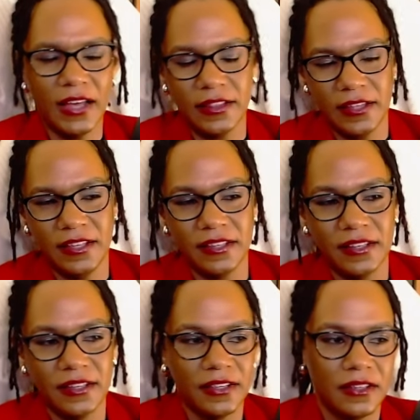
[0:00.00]
I think,
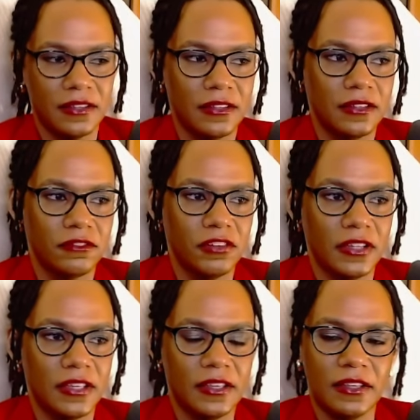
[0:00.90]

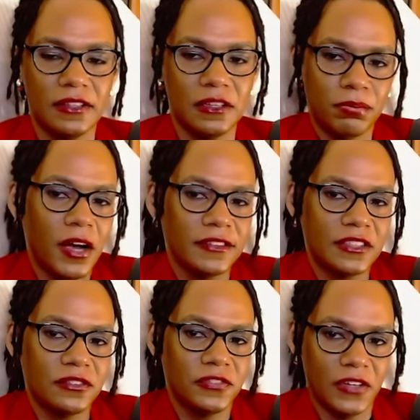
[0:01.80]
really the
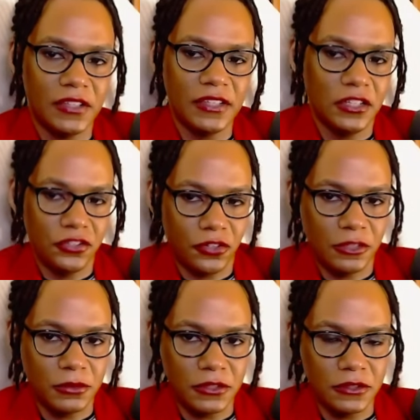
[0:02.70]
process fun and
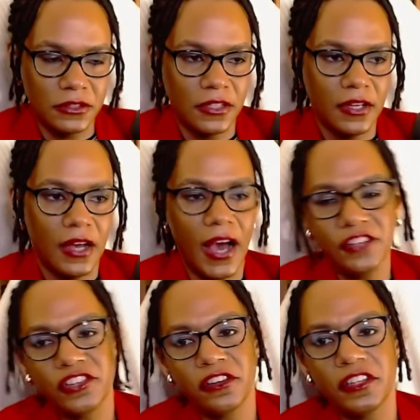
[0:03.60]
enjoyable. I
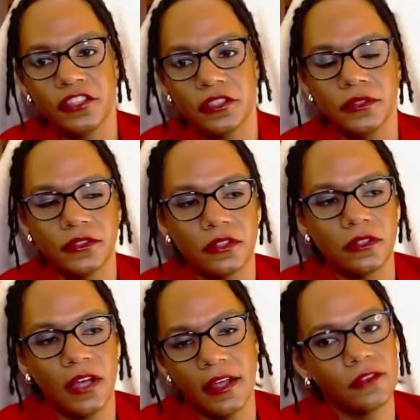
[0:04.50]
generally do, so
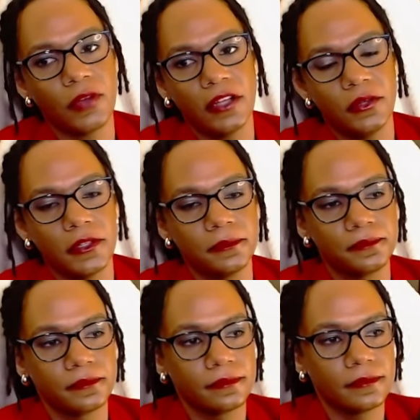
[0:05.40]
that's why I do it.
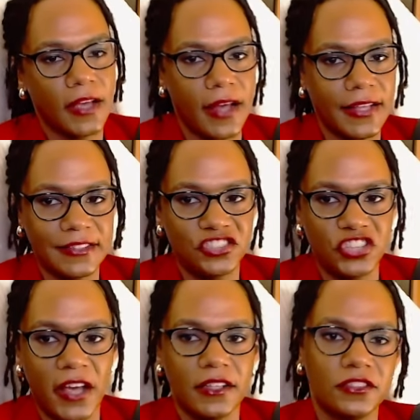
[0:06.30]
I like the
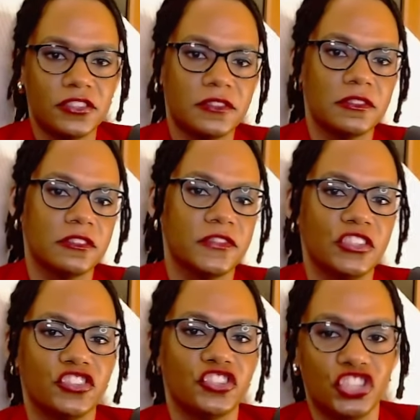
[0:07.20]
challenge. It just
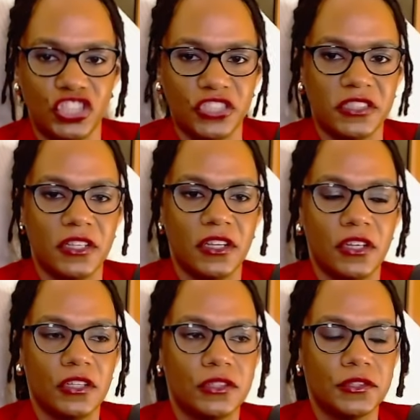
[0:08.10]
feels good.
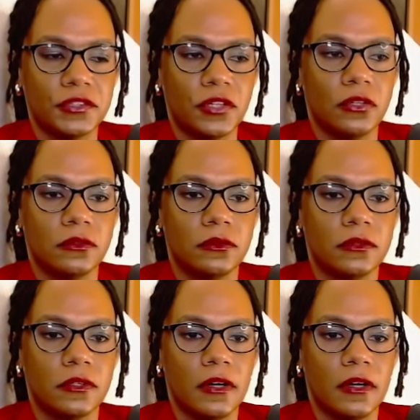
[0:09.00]
So